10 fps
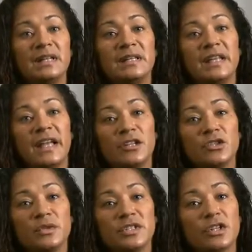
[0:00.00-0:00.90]
The
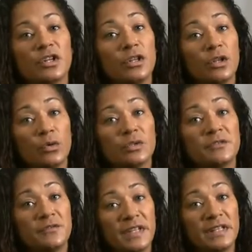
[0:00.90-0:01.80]
entry to close
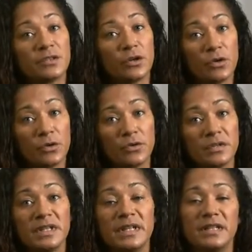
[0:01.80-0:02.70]
fees
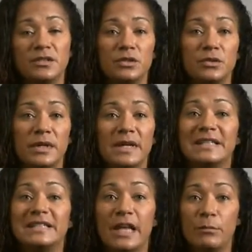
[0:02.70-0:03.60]
earned is to
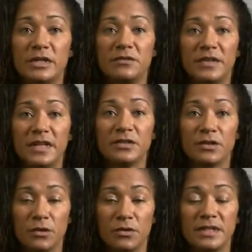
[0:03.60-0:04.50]
debit fees
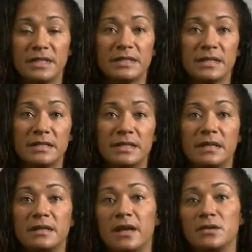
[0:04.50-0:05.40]
earned
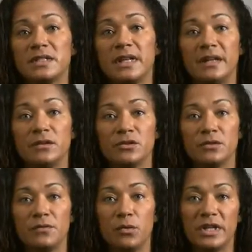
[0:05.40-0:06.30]

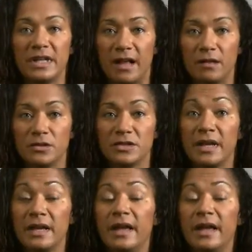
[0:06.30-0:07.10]
$16,840